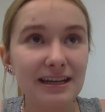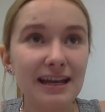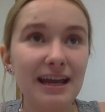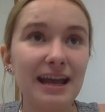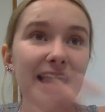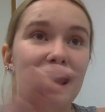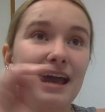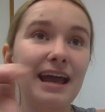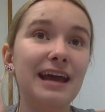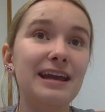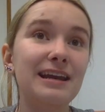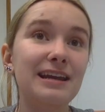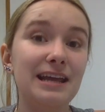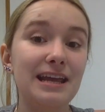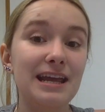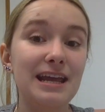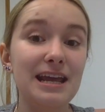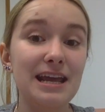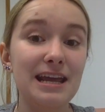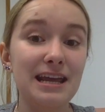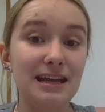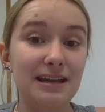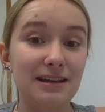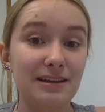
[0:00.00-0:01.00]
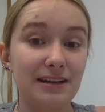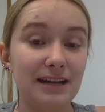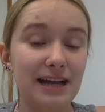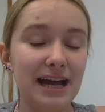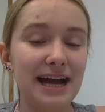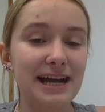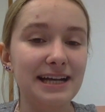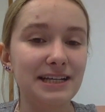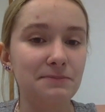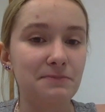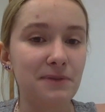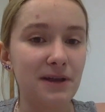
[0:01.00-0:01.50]
And he
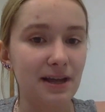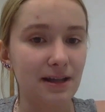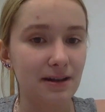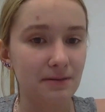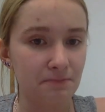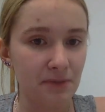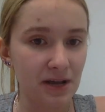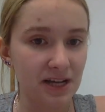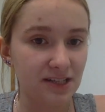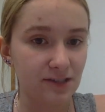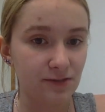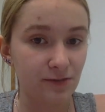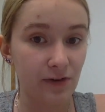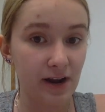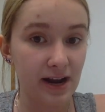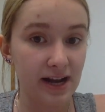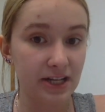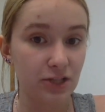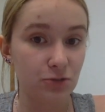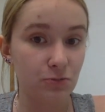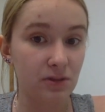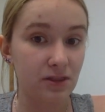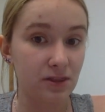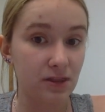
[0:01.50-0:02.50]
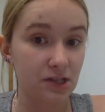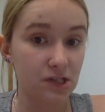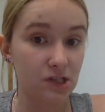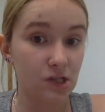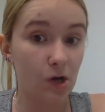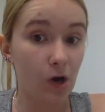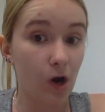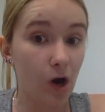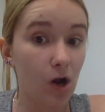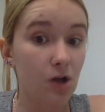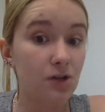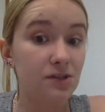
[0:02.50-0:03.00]
has been best friends with this
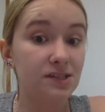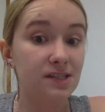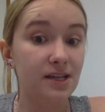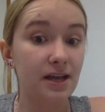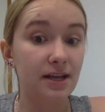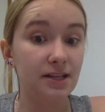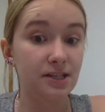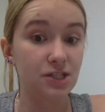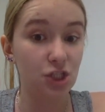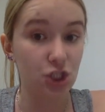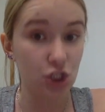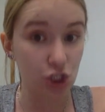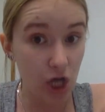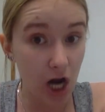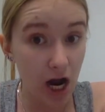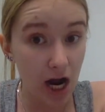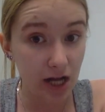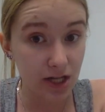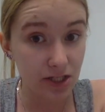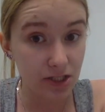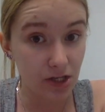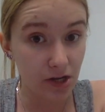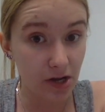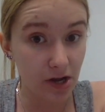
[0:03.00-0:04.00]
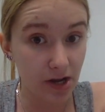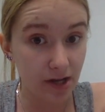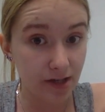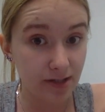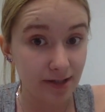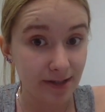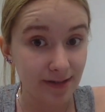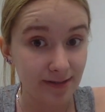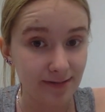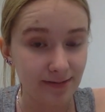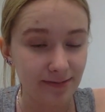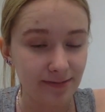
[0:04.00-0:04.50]
girl since childhood.
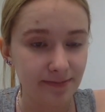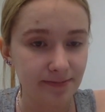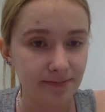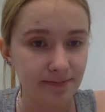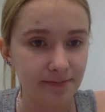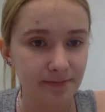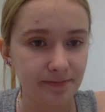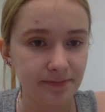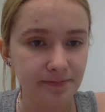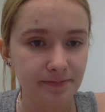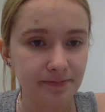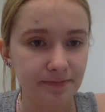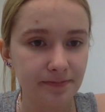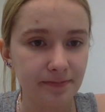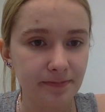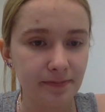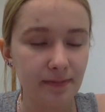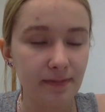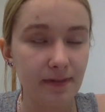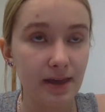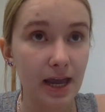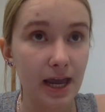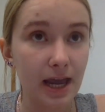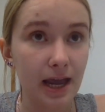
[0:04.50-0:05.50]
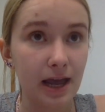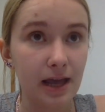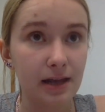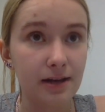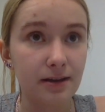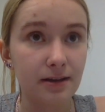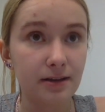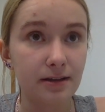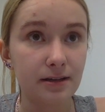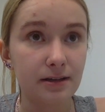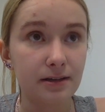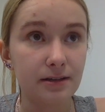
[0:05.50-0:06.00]

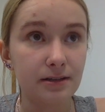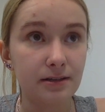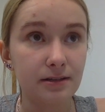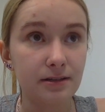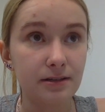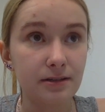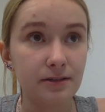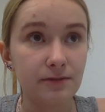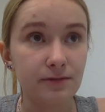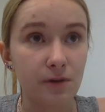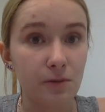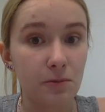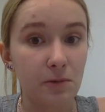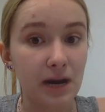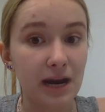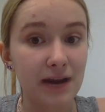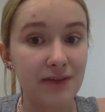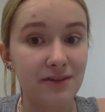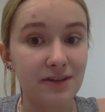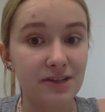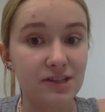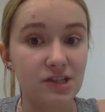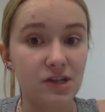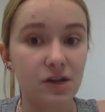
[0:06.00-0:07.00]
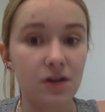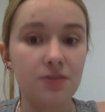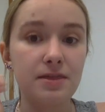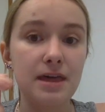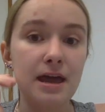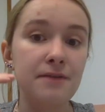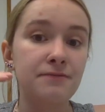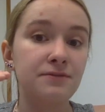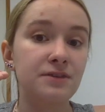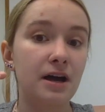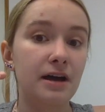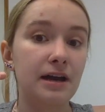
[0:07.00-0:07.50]
And from what I'm concerned,
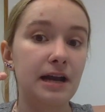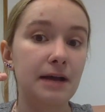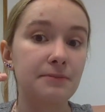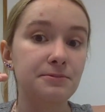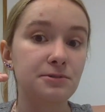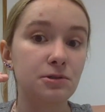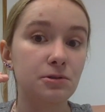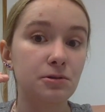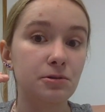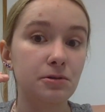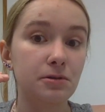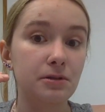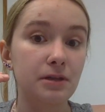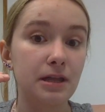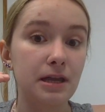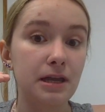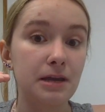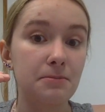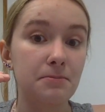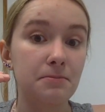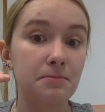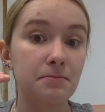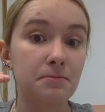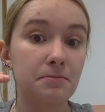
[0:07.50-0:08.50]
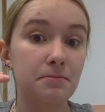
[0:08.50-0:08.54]
they've done absolutely